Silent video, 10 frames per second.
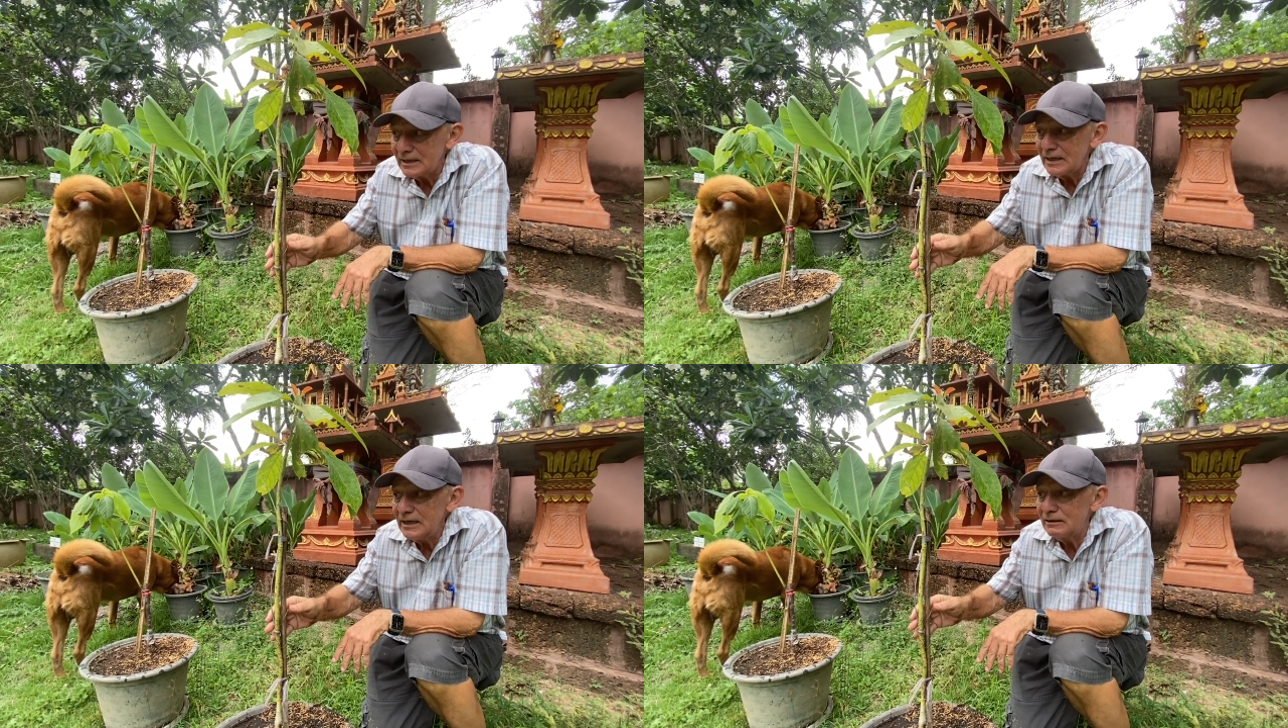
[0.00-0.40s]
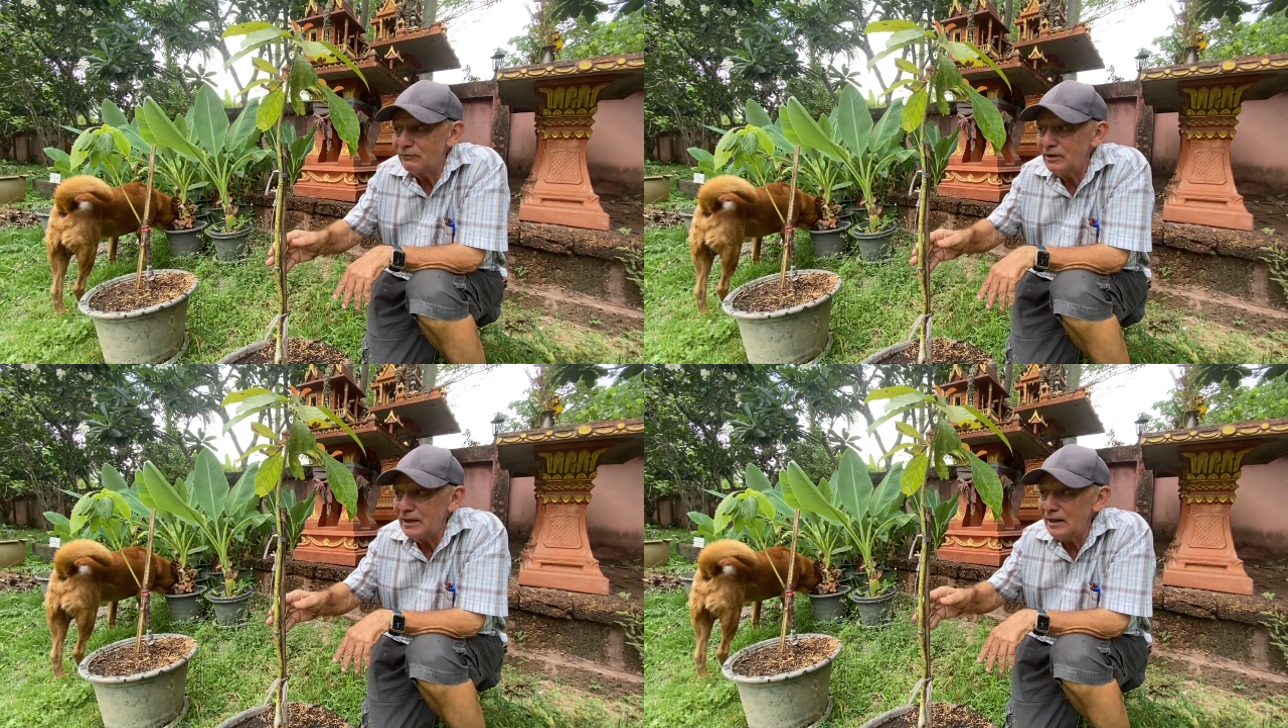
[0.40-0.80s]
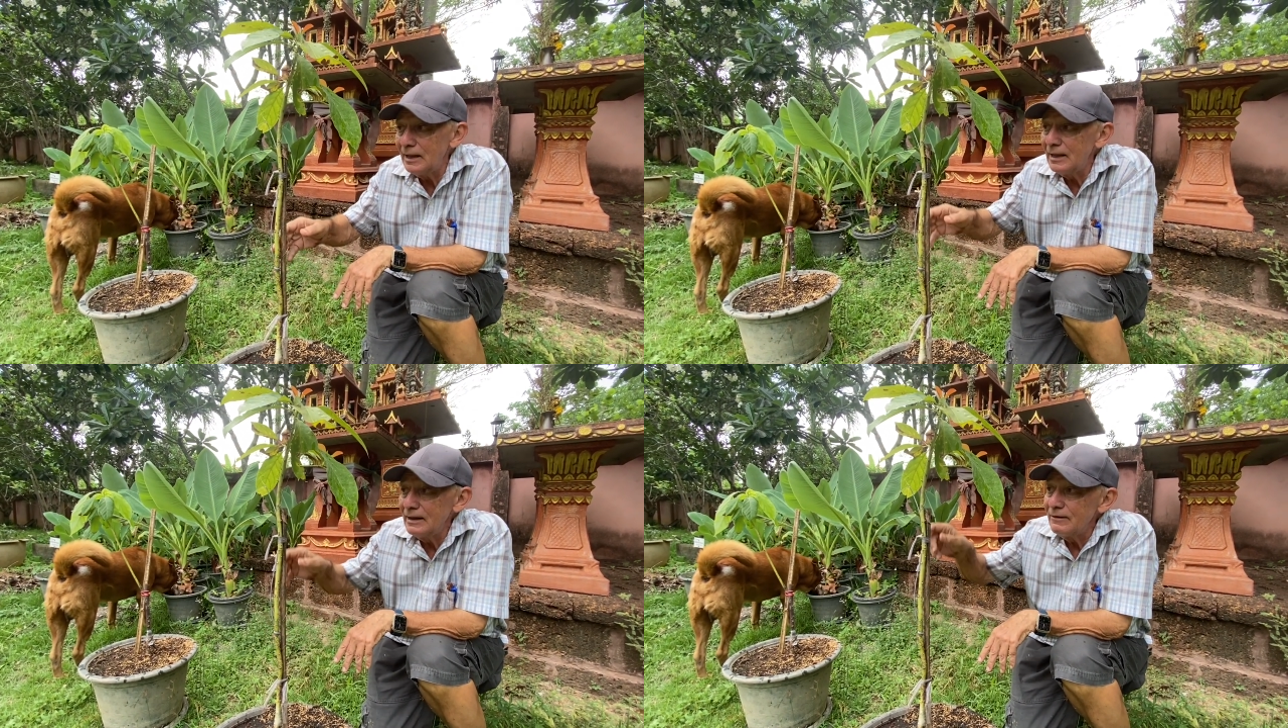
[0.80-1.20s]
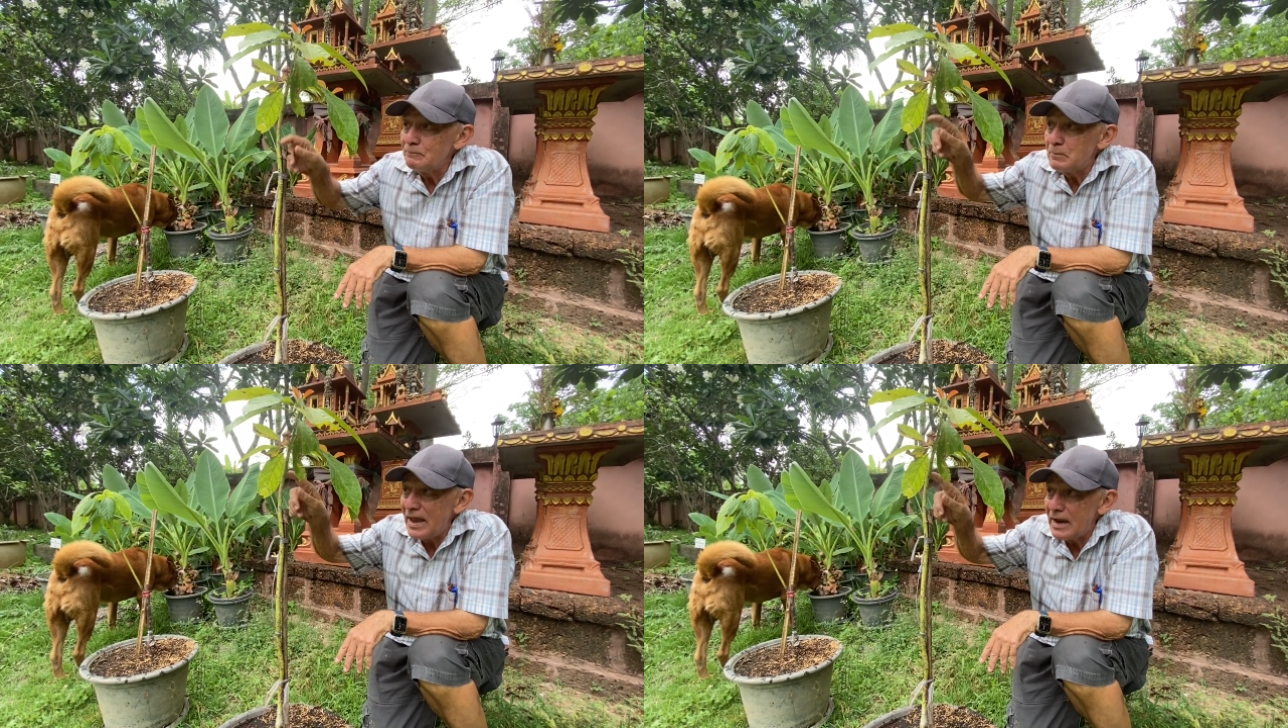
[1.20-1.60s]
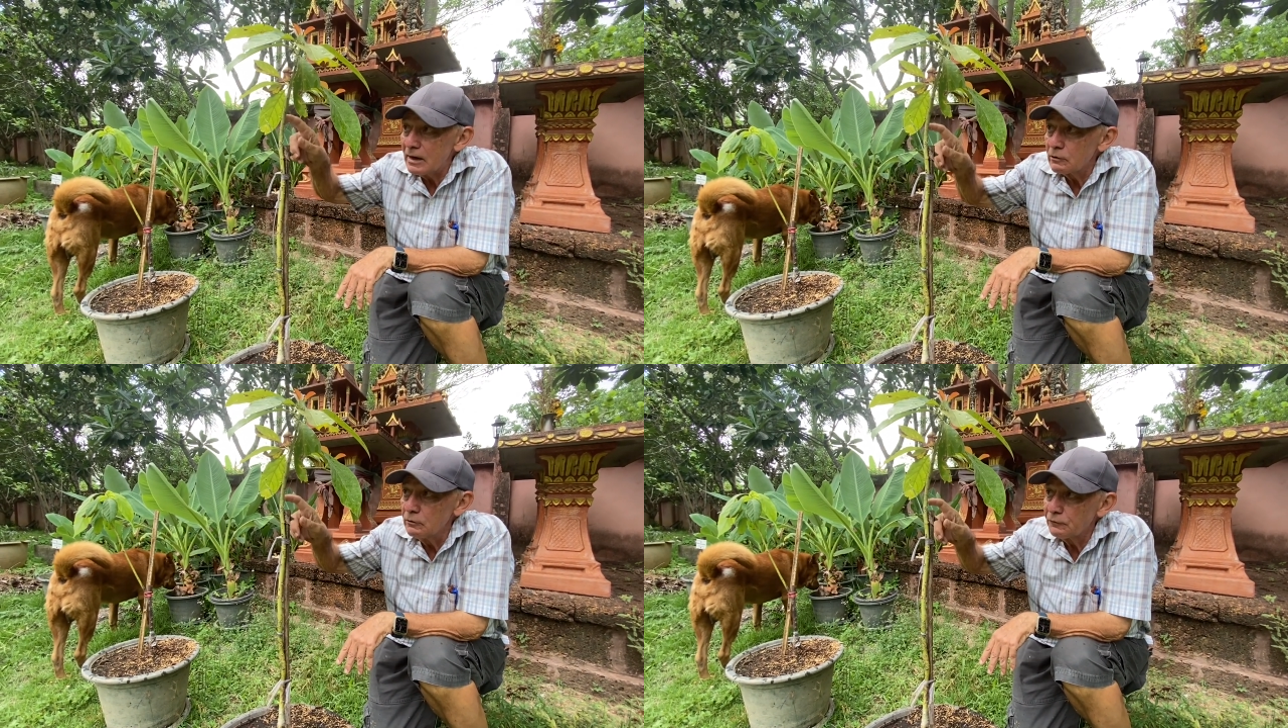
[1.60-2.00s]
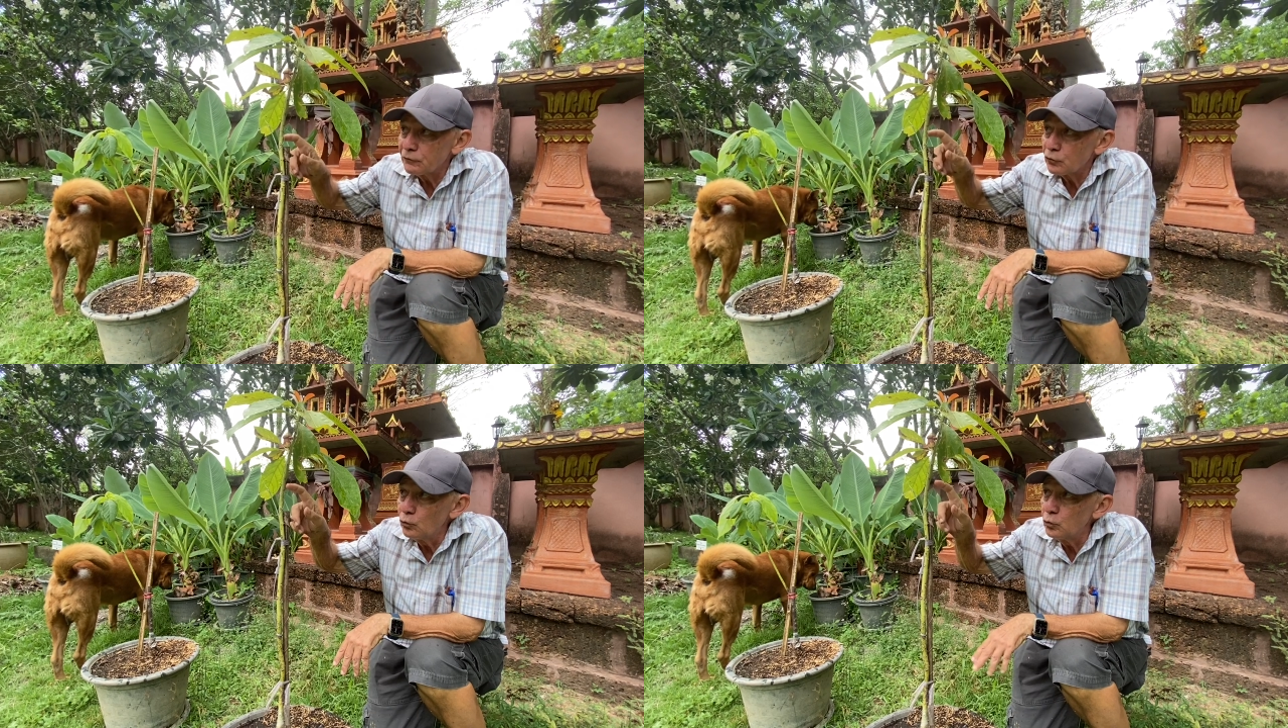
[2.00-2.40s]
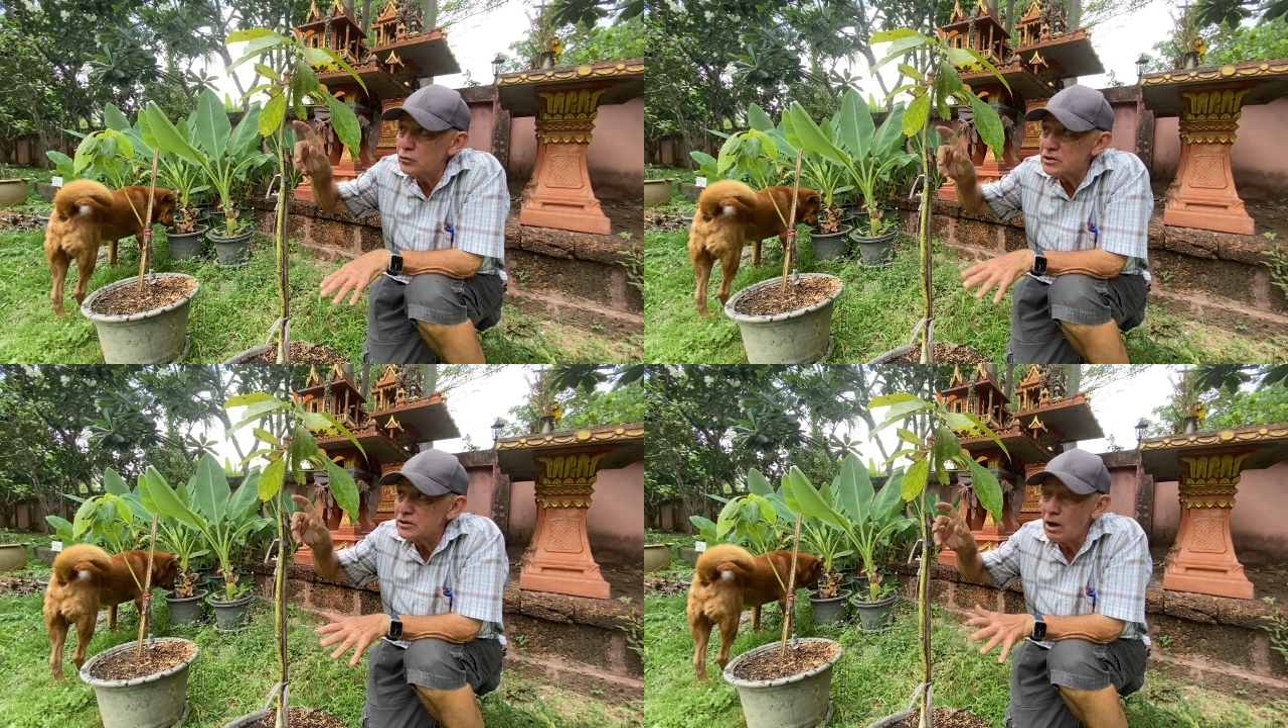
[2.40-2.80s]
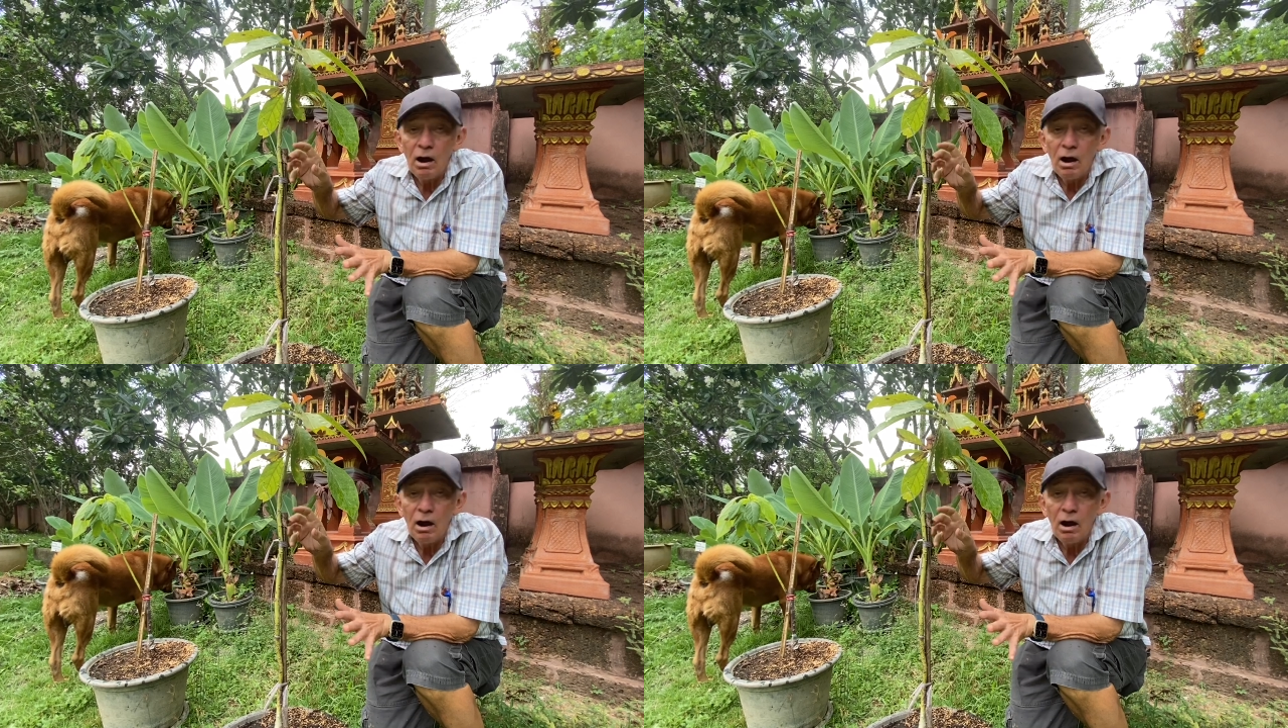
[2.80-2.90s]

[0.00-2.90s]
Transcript: it will bear fruits